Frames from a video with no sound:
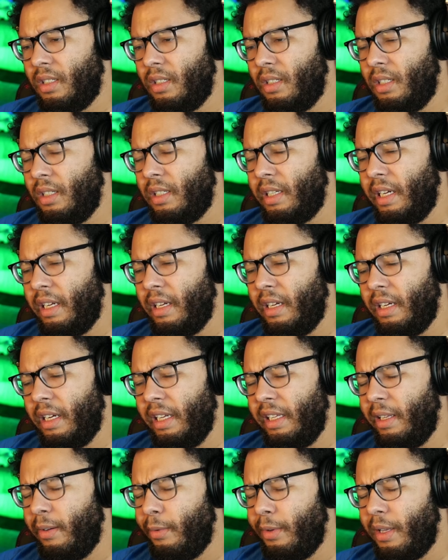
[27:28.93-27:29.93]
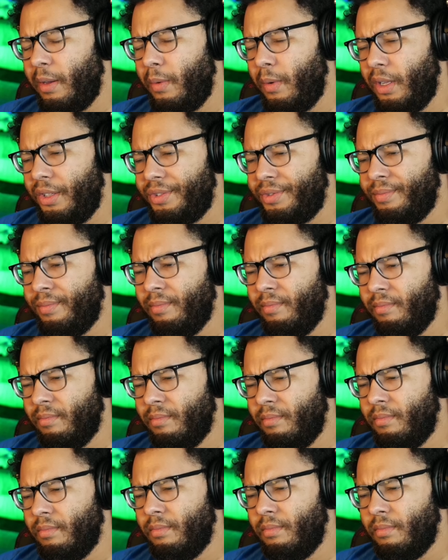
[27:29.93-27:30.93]
I can't, I can't tell what that was.
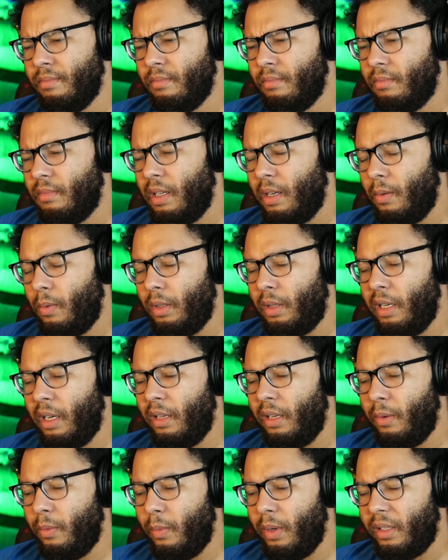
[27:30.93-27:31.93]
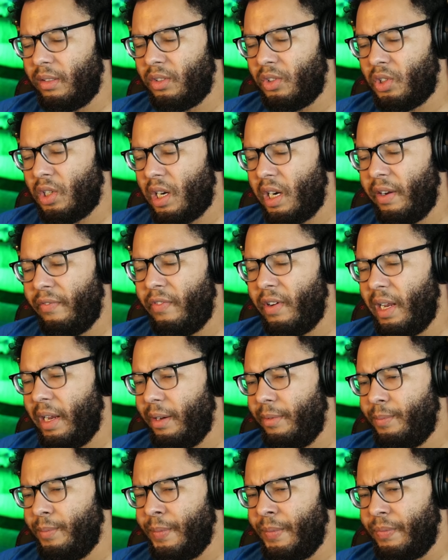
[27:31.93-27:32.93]
What the hell did with Johnny
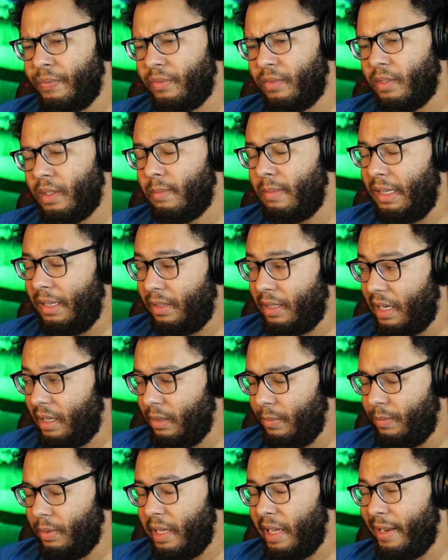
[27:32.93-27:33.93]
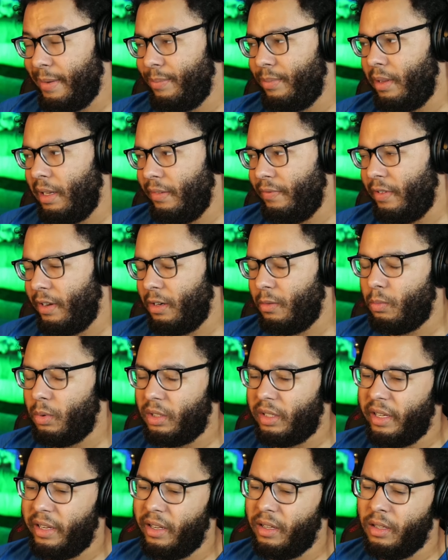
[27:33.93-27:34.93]
Fang? I mean, thank you, thank you,
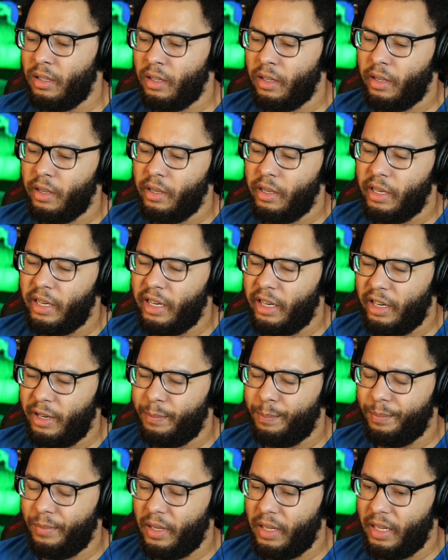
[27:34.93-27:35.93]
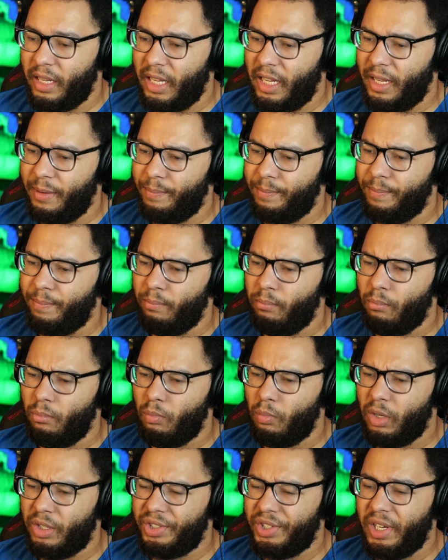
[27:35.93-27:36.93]
What the hell? How did uh,
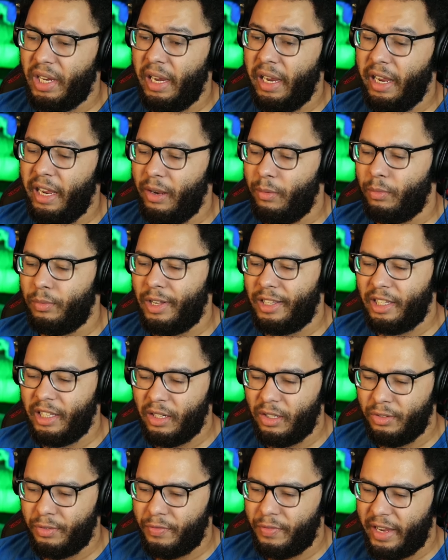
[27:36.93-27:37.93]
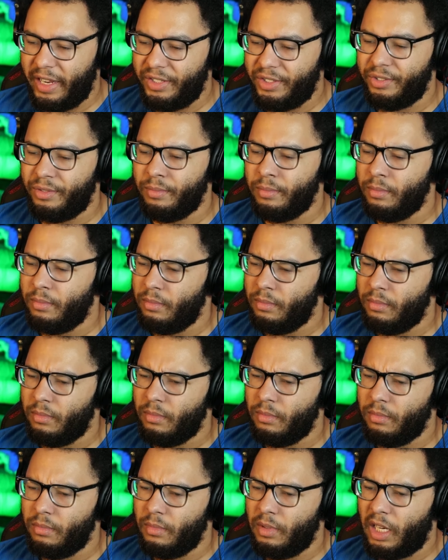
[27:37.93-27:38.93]
was she in? I think that was a vase.
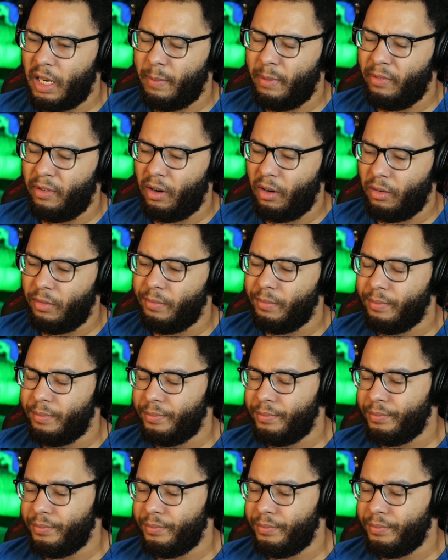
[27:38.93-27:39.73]
I could be wrong.